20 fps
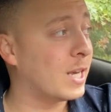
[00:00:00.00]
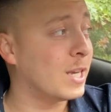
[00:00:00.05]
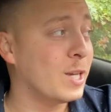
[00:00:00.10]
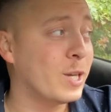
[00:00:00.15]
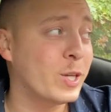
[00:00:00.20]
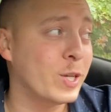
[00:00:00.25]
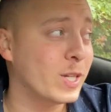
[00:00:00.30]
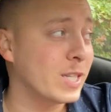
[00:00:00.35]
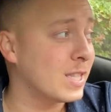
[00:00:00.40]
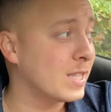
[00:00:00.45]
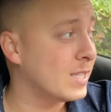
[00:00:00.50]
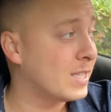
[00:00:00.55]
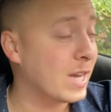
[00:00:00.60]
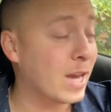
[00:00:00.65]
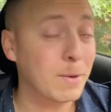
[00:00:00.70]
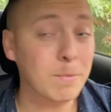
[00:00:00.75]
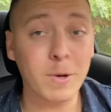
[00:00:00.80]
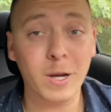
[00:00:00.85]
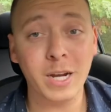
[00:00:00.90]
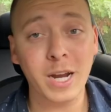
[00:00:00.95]
dude,
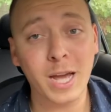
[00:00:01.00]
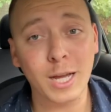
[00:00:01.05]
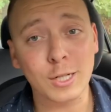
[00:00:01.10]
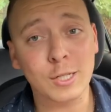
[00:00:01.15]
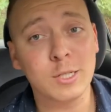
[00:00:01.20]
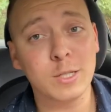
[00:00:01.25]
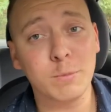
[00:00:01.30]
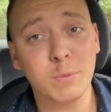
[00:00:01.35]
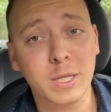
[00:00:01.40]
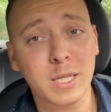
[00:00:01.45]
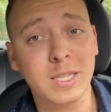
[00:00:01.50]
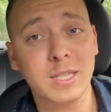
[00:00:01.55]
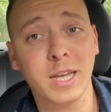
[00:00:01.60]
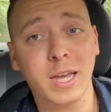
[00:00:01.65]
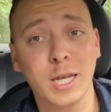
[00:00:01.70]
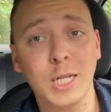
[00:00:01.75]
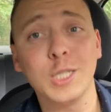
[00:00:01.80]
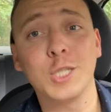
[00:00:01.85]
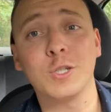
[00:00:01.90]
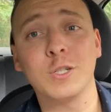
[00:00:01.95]
that might actually be
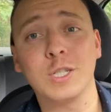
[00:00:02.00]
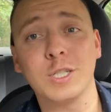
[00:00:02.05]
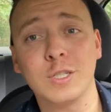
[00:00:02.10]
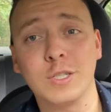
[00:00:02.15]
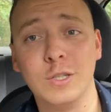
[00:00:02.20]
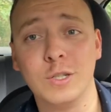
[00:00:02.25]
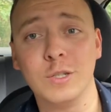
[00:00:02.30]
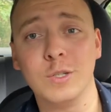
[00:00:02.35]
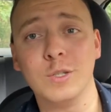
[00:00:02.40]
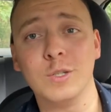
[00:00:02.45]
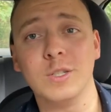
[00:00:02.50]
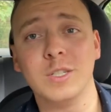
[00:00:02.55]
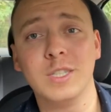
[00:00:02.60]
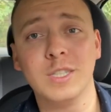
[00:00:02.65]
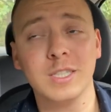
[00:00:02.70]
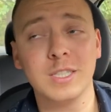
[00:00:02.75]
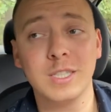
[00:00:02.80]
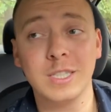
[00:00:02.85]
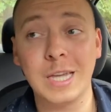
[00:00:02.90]
dangerous, dude.